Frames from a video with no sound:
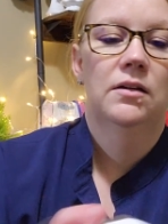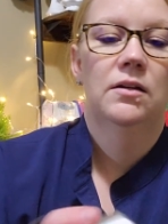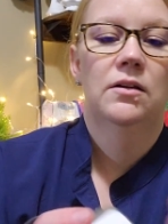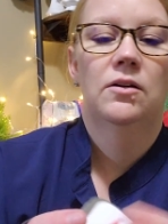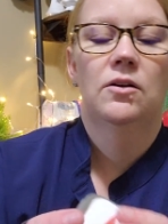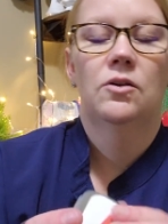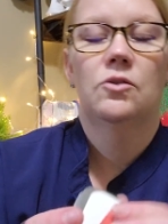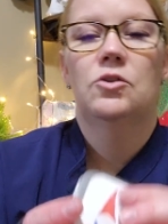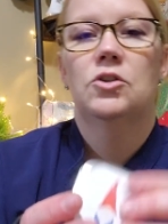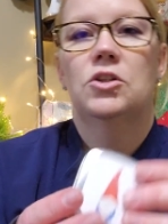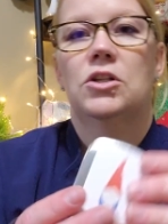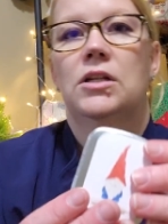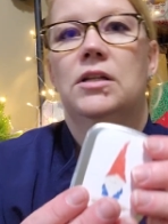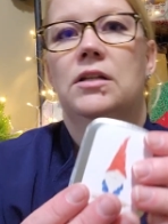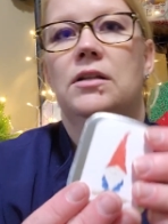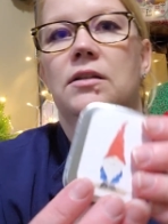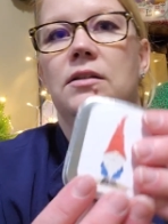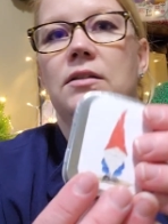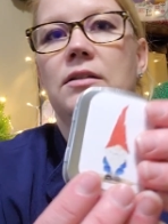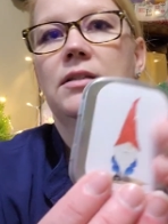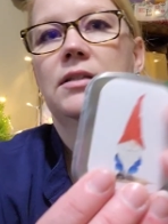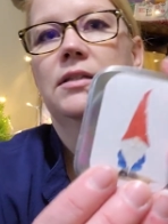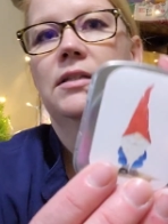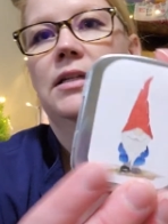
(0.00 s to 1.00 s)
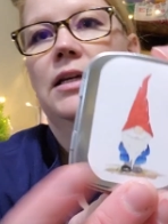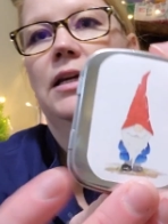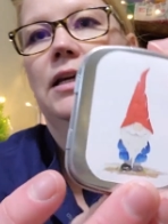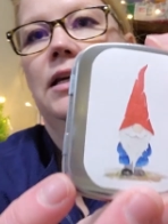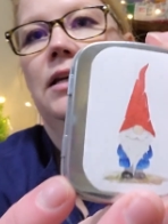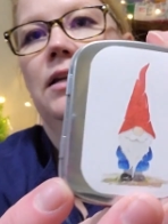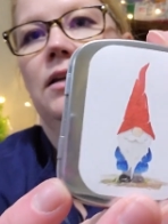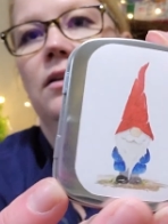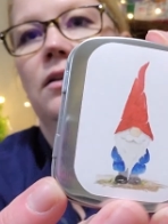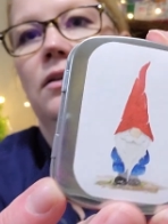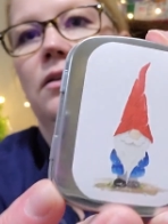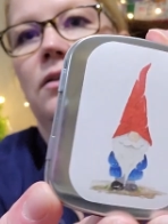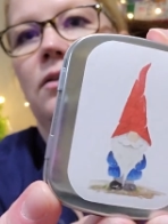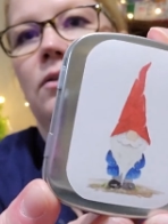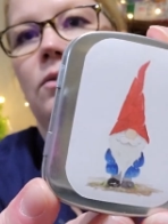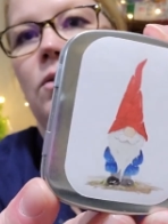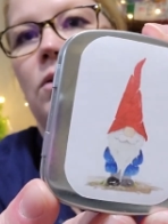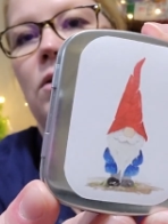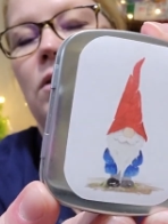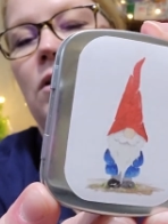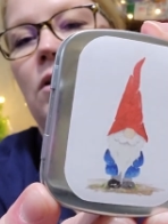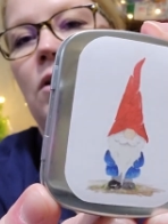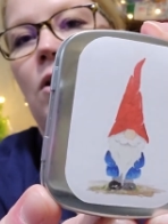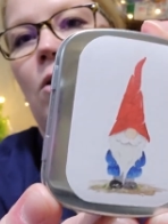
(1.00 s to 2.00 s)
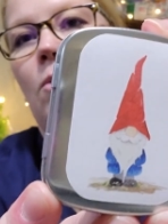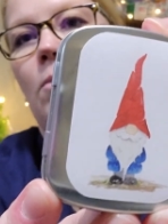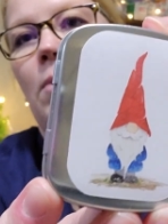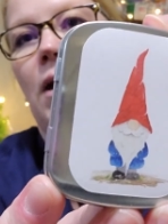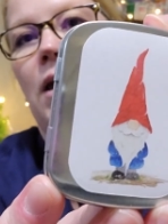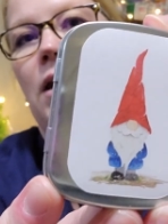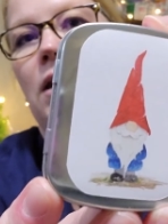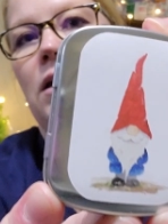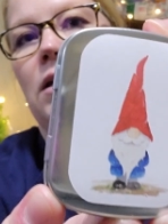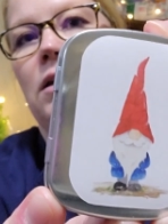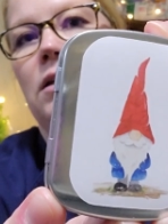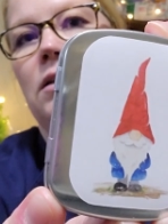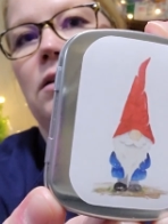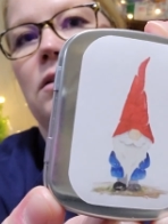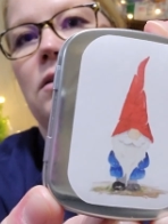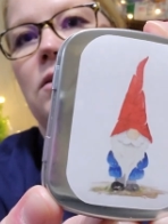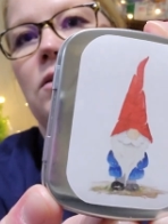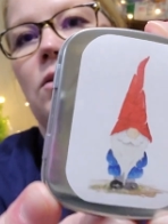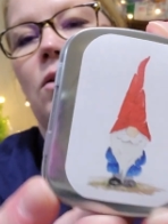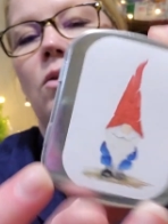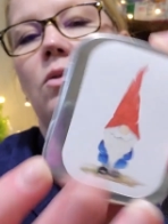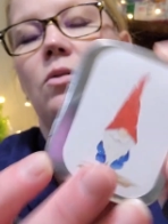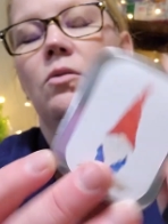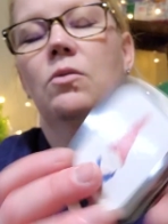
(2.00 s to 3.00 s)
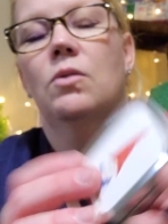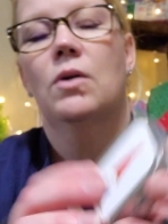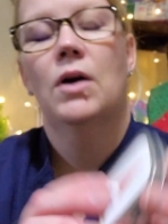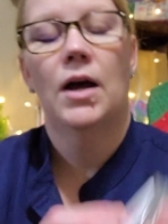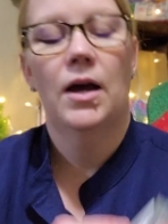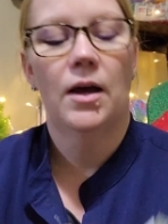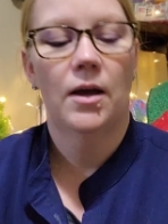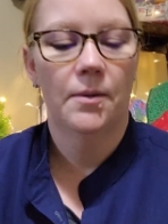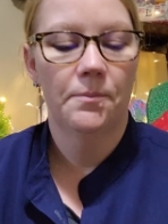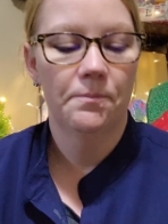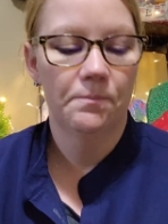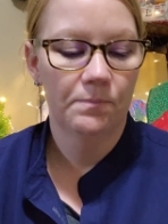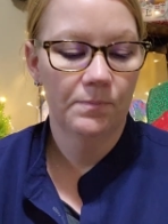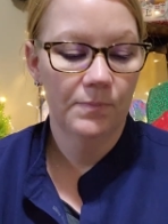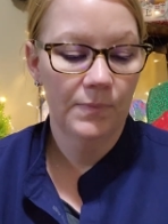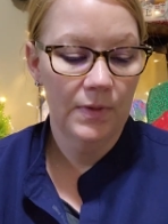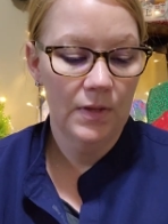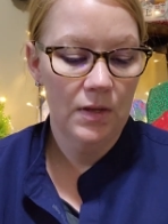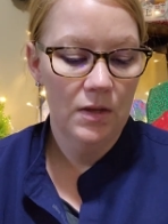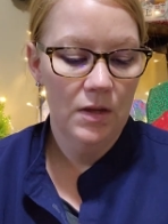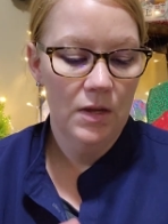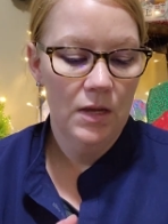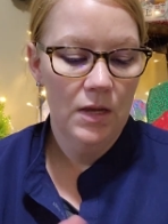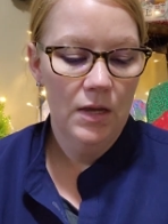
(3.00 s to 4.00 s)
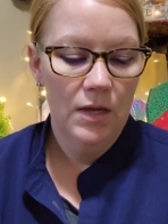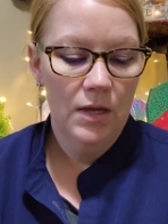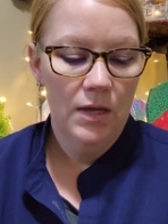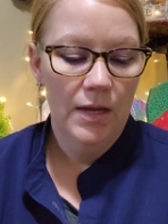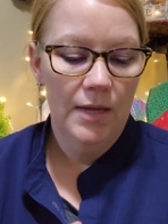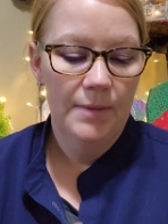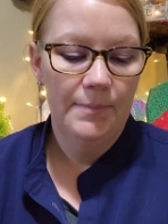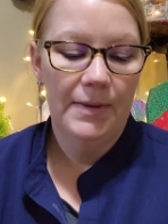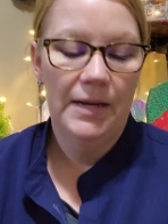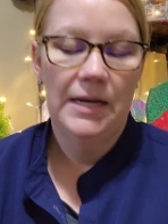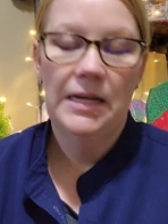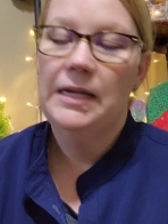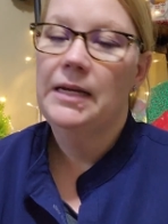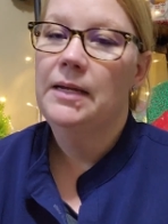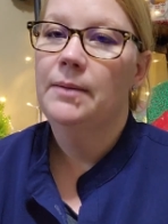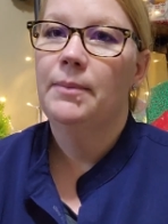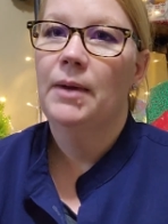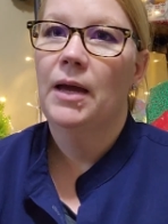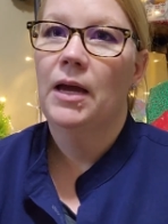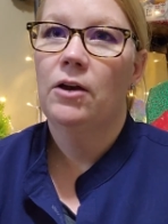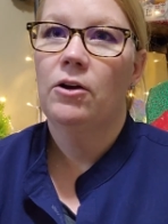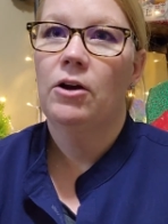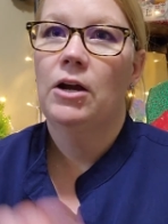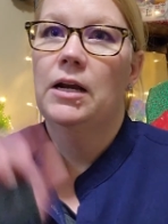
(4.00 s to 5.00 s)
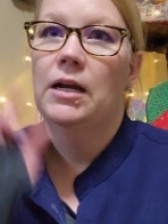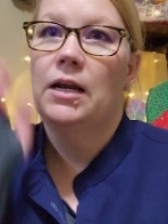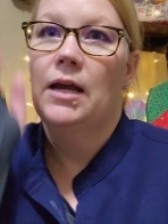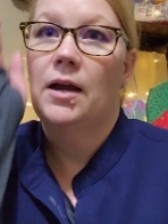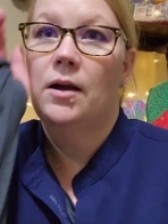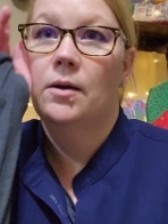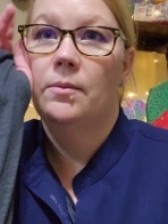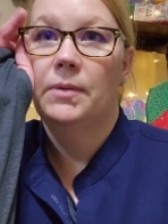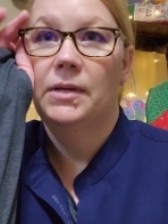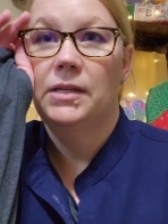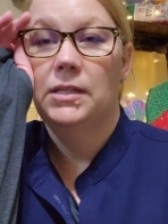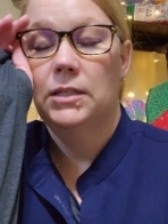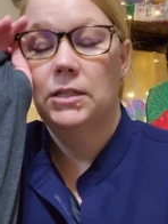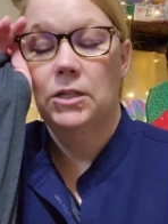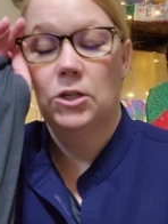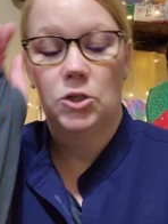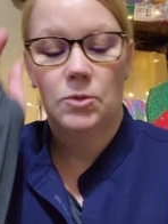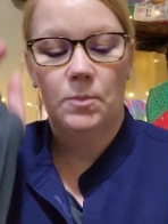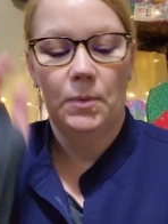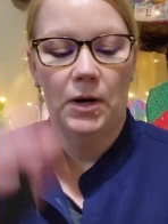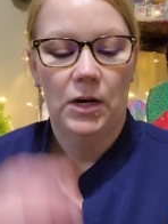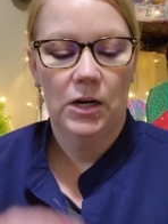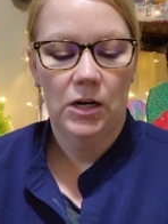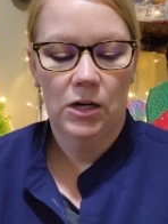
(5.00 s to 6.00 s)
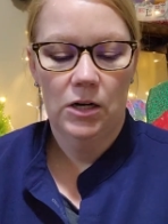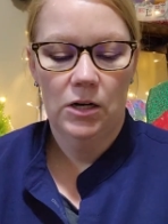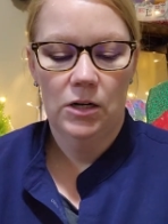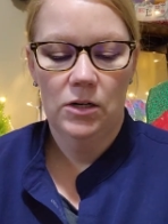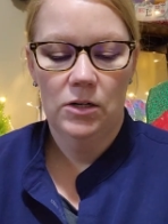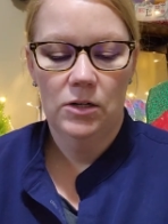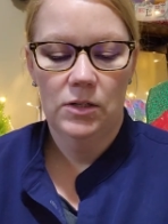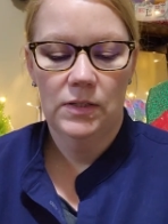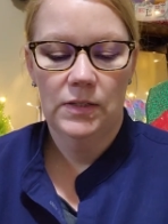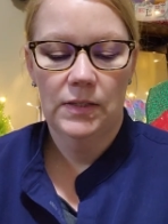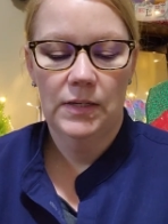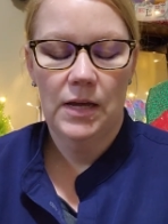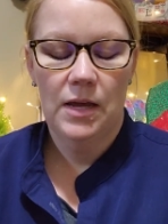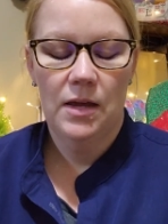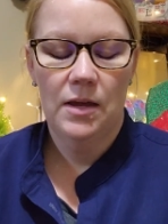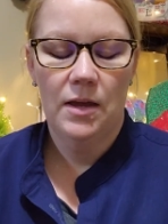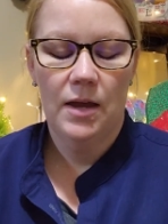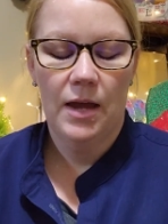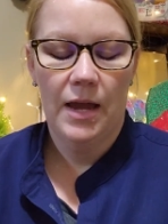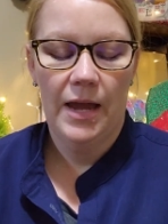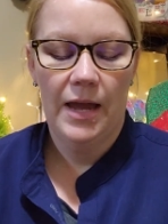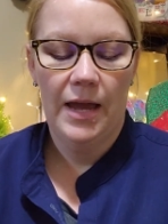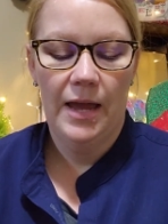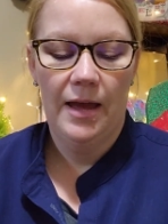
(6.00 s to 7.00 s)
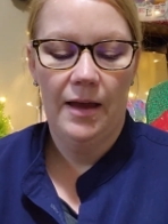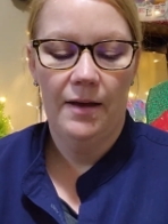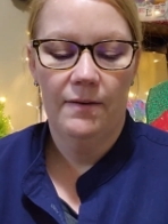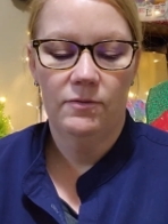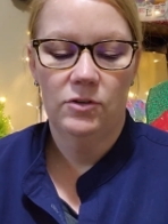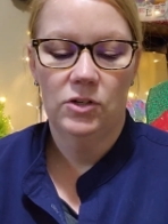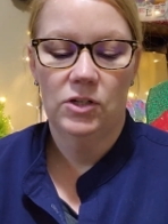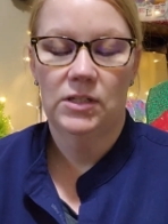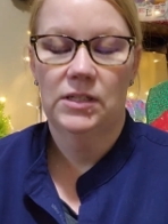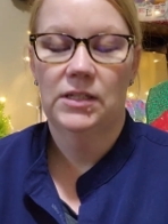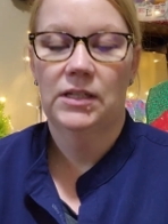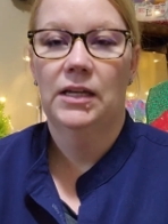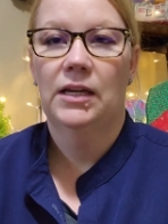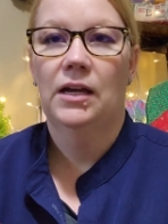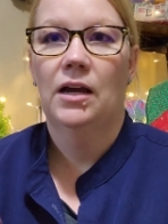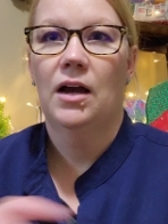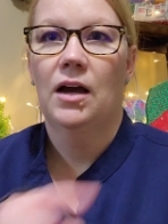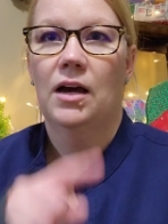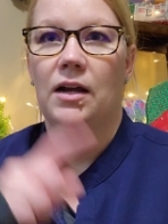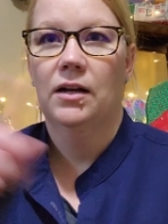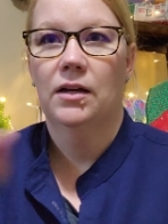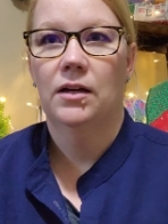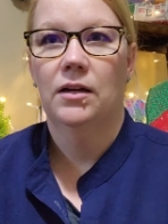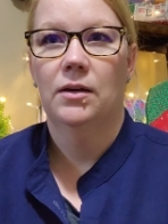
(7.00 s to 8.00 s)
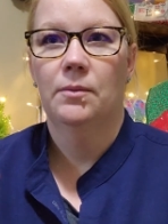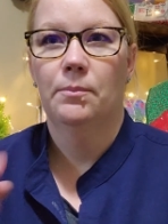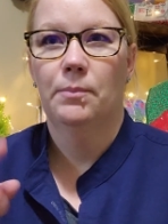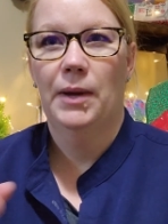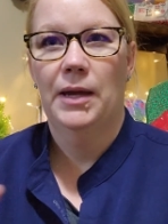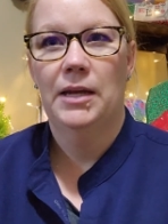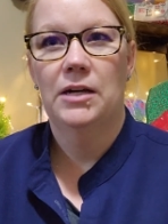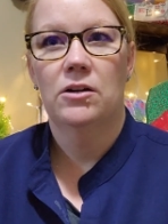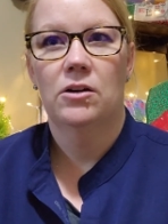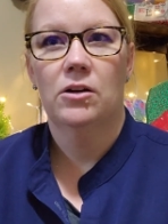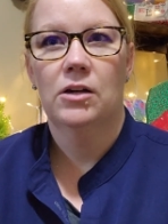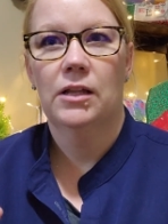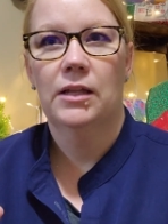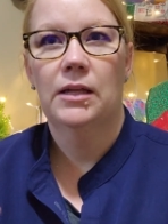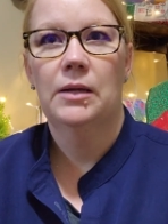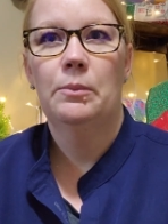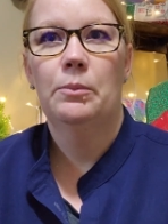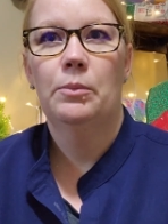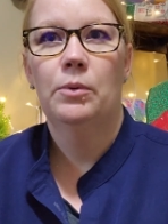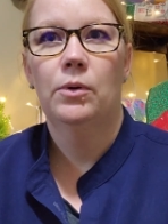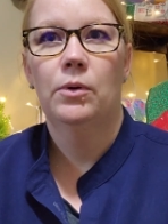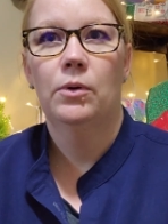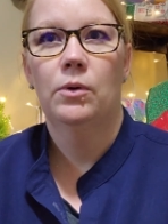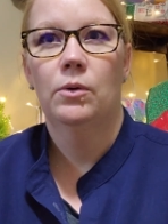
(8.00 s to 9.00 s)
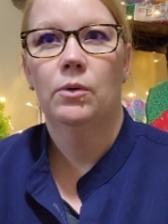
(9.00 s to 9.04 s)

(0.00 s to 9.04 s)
Notions tin with a gnome on it. So in my knitting bag right now, my stitch markers, I have just like on a binder clip